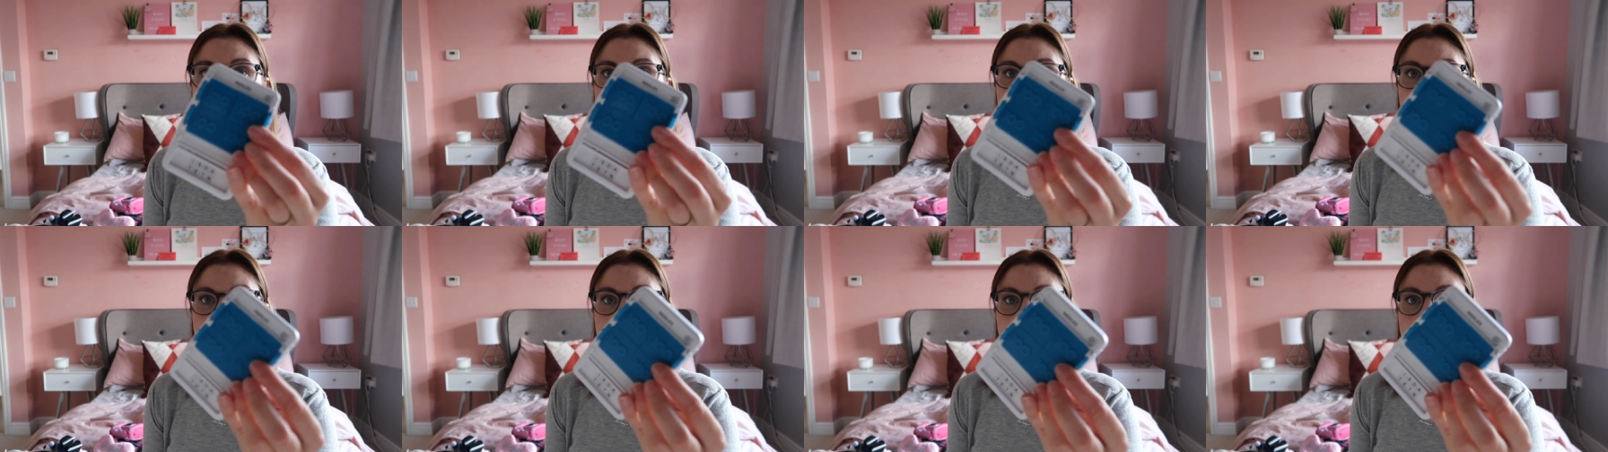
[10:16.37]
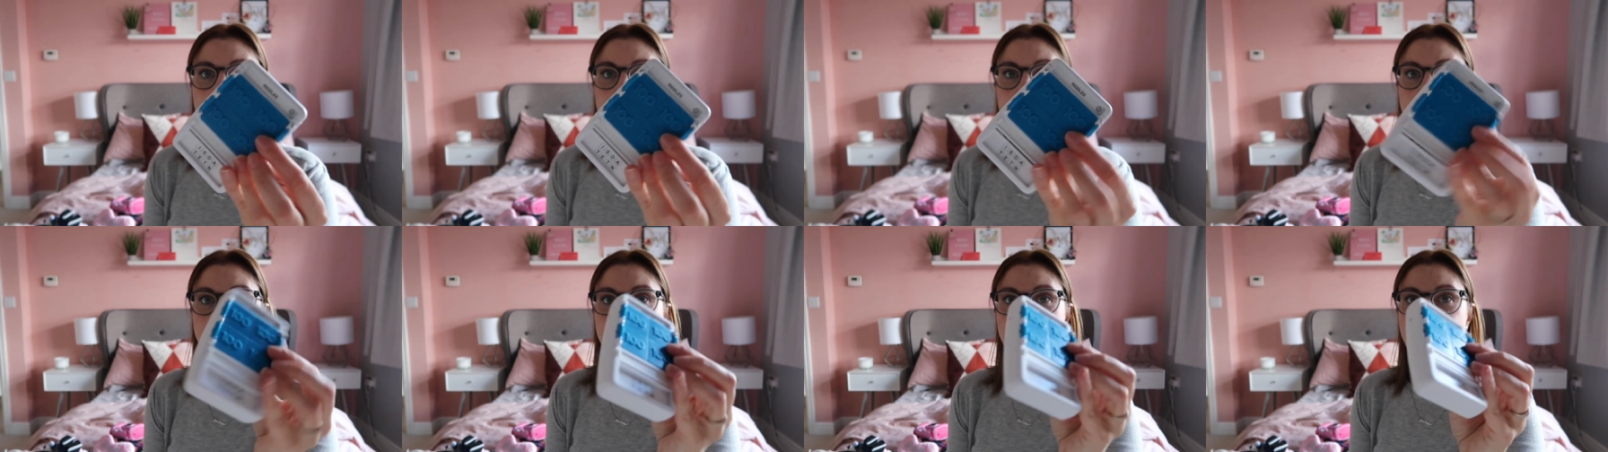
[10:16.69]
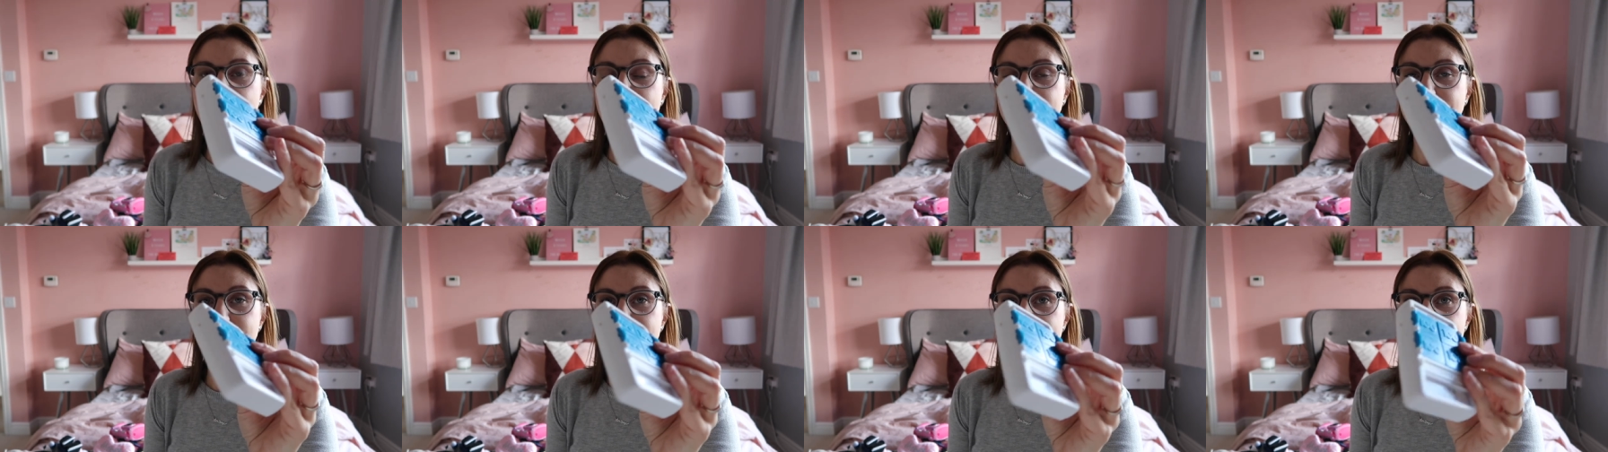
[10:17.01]
She's also
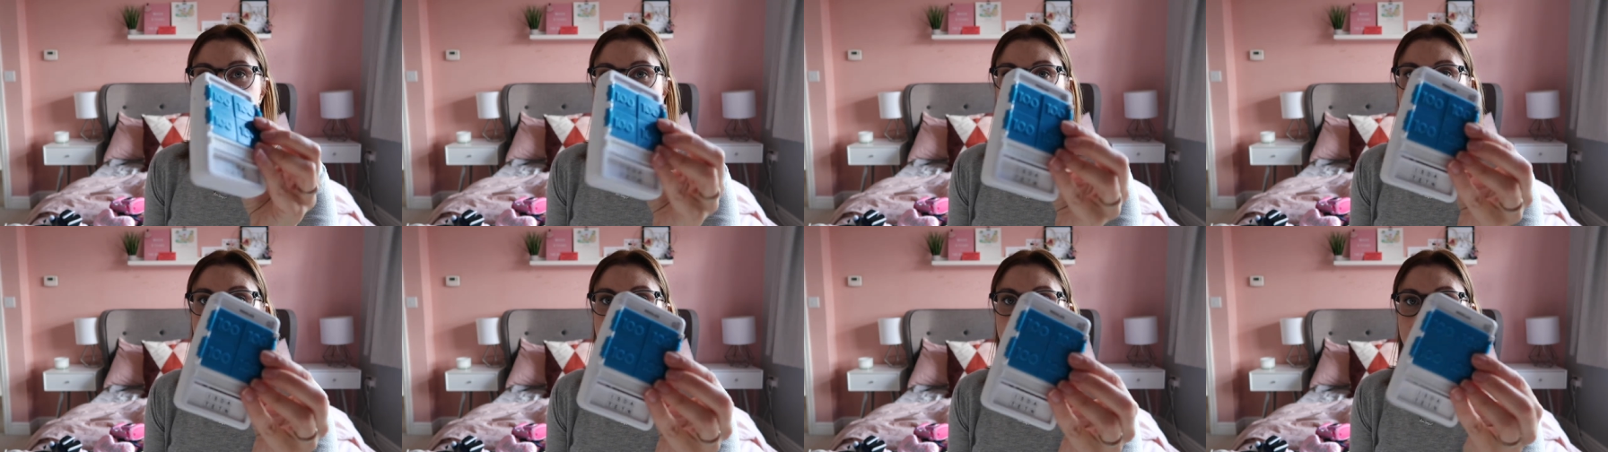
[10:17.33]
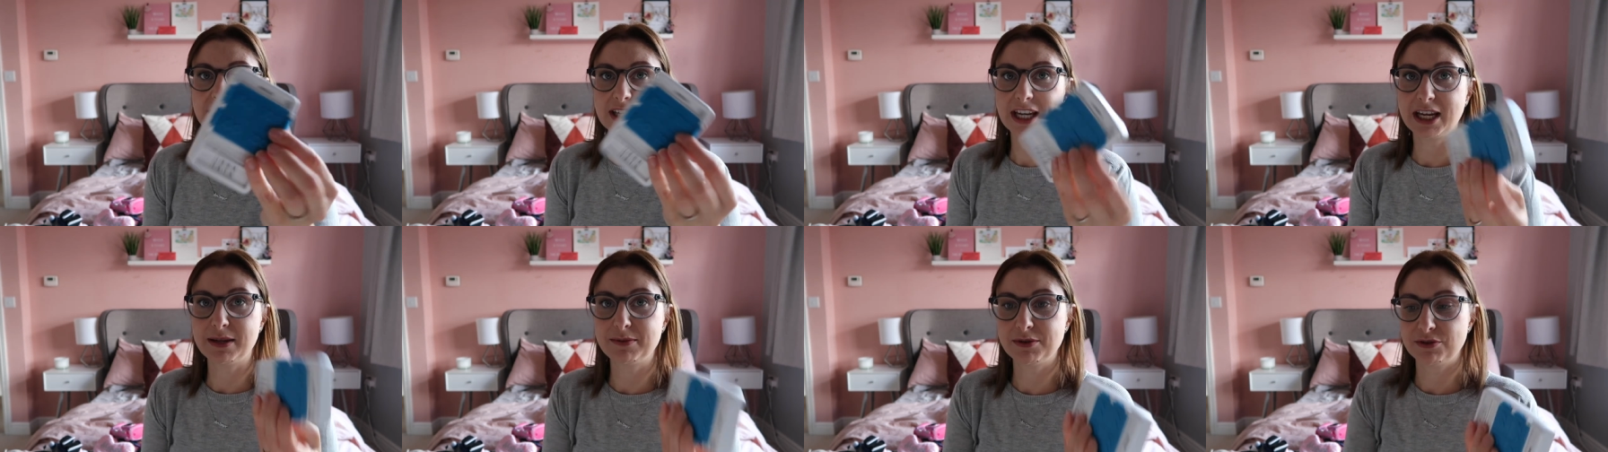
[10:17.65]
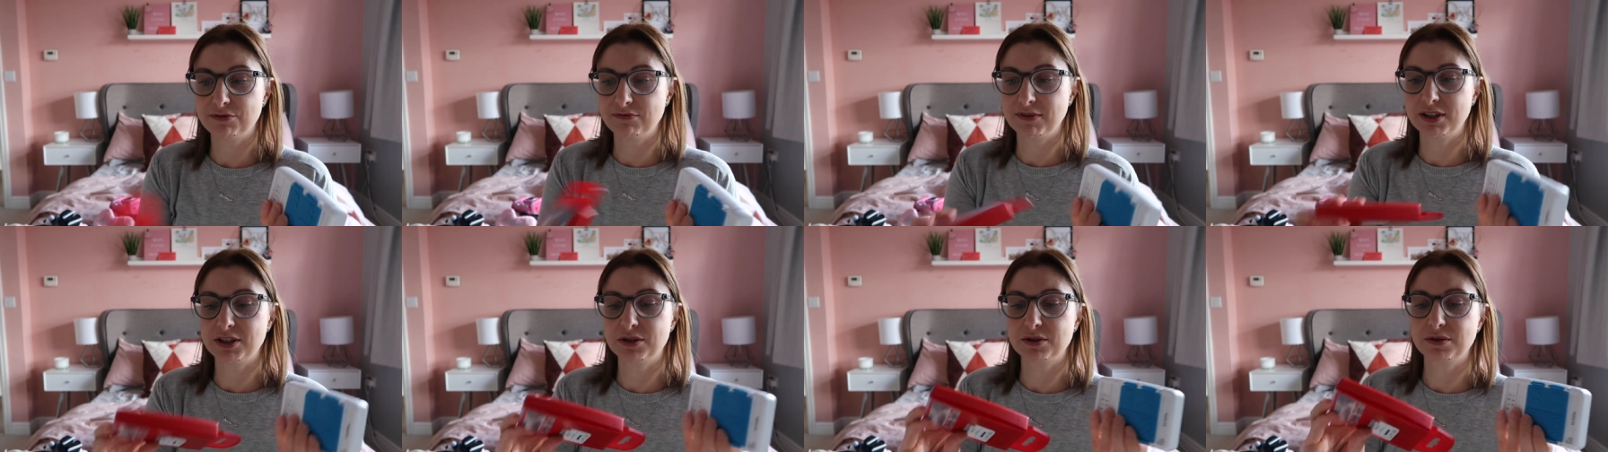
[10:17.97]
got one of these card games
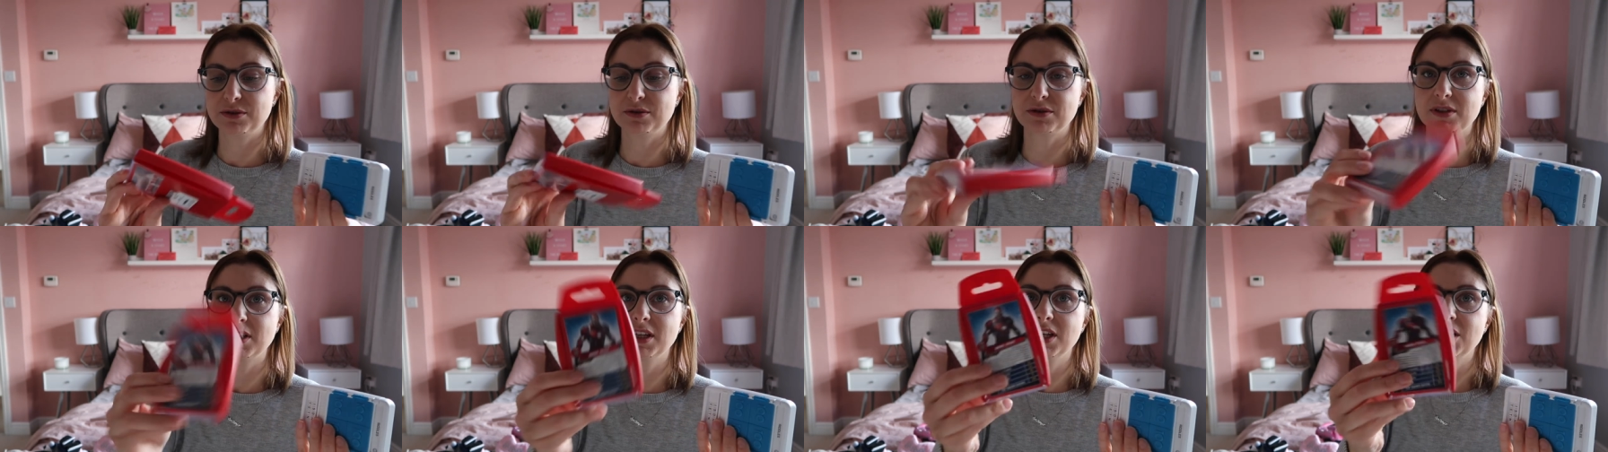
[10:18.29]
of riddles.